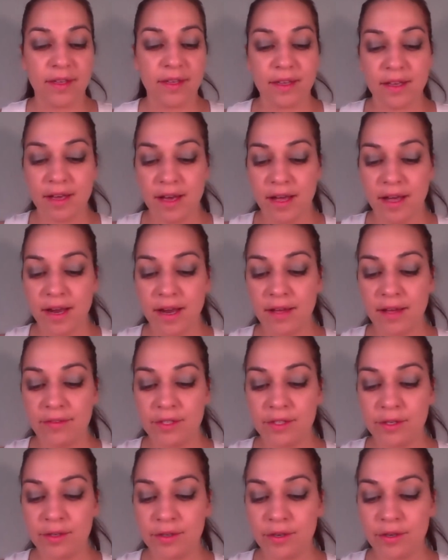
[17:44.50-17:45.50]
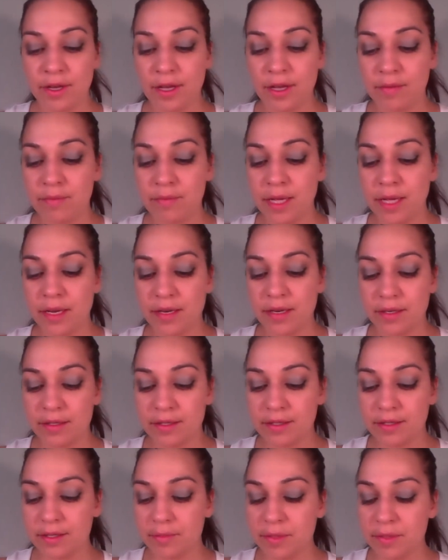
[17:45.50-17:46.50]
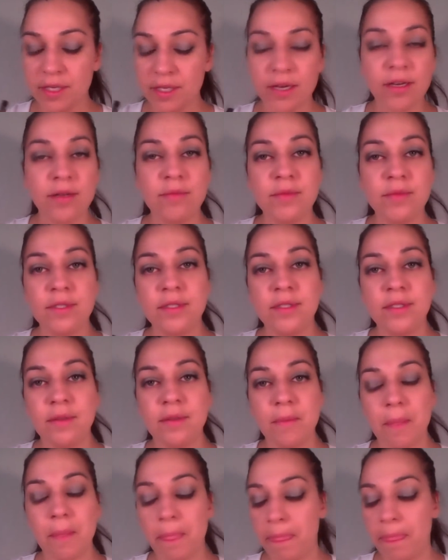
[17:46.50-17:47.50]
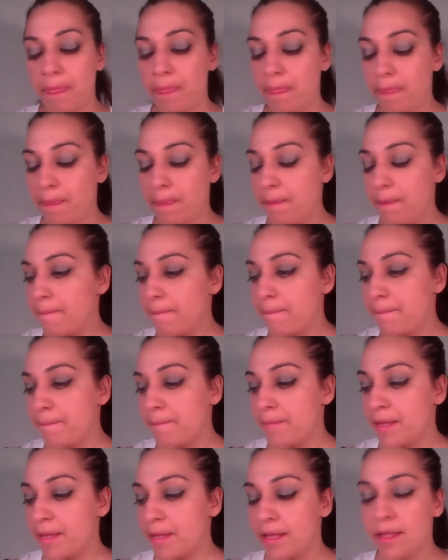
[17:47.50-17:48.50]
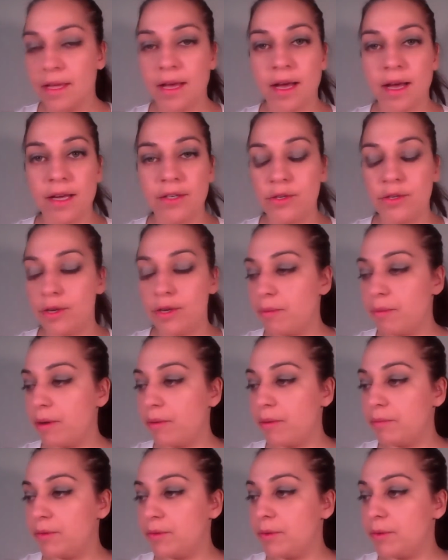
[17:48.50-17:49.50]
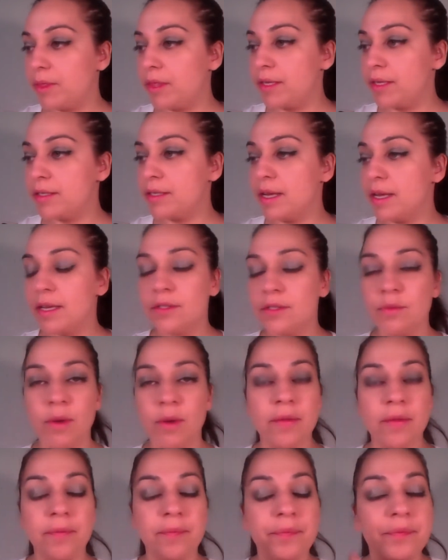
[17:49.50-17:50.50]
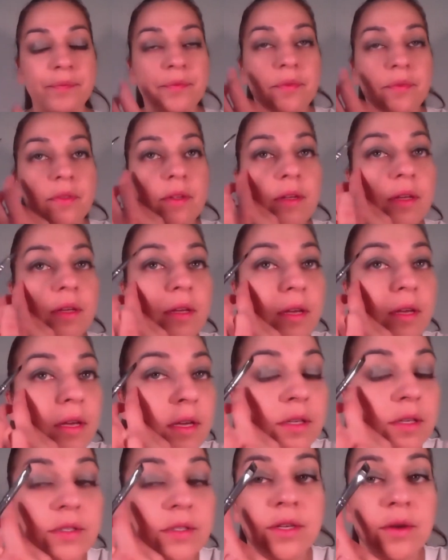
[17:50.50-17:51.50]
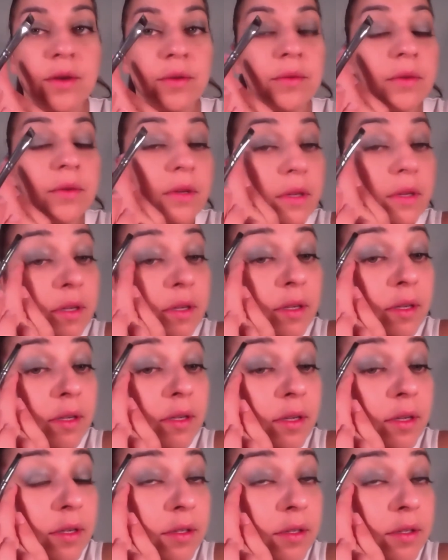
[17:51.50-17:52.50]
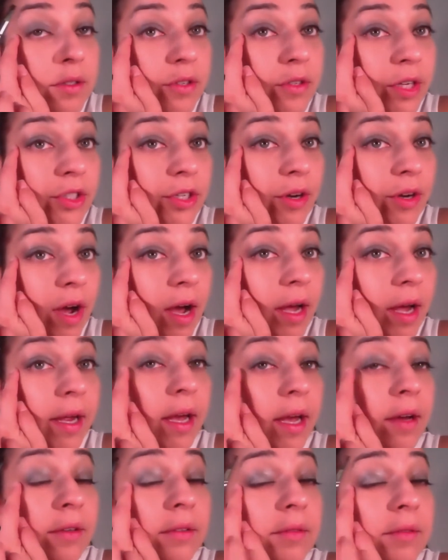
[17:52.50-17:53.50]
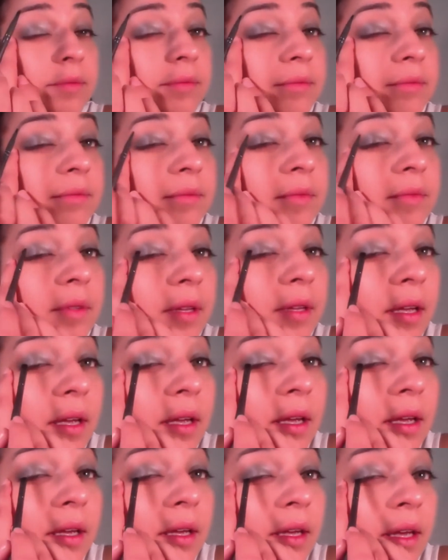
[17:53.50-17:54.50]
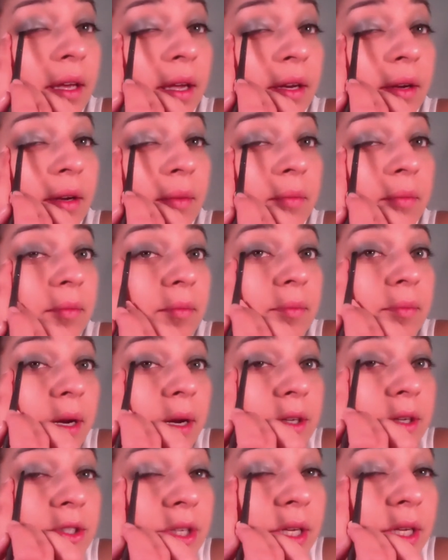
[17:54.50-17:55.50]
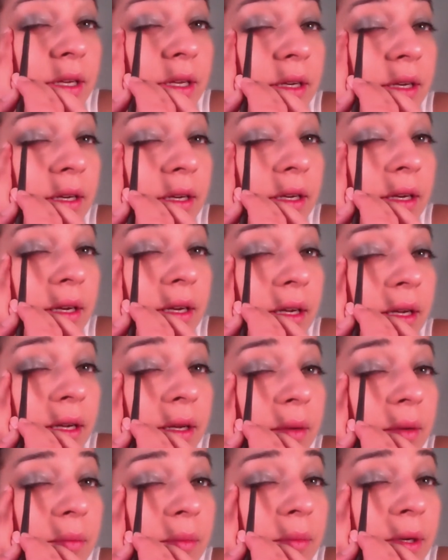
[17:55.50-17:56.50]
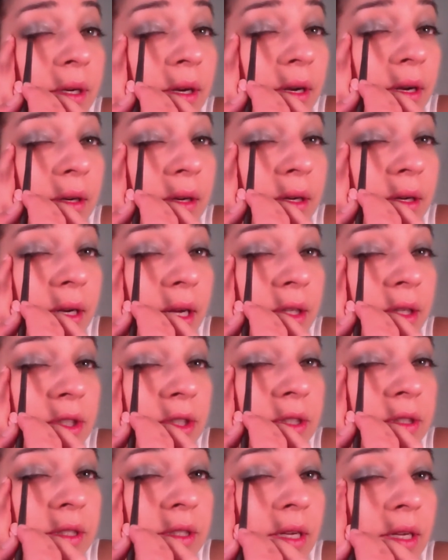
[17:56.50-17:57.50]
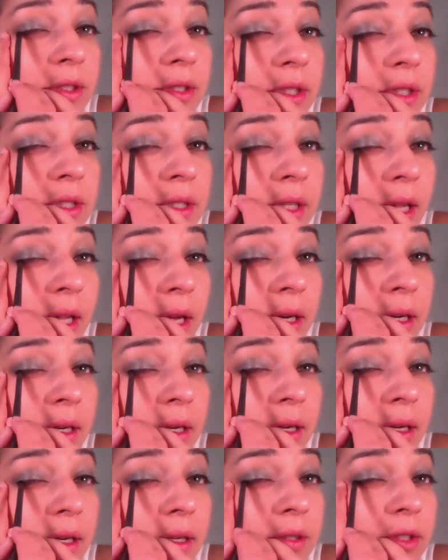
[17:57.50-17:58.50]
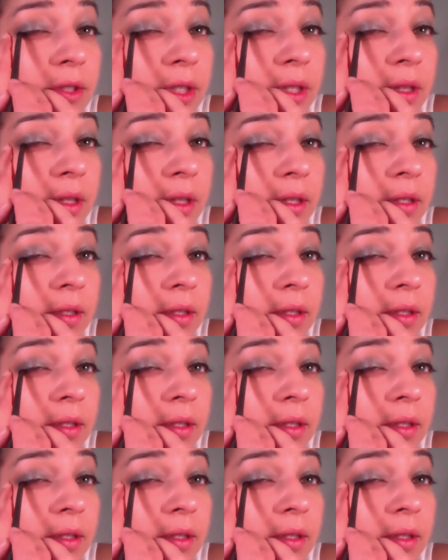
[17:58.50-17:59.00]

I have to admit, sometimes I do have problems with this as well. So stretch your eye out, get your brush in, put it on your lashes, and just slide it in and jiggle it.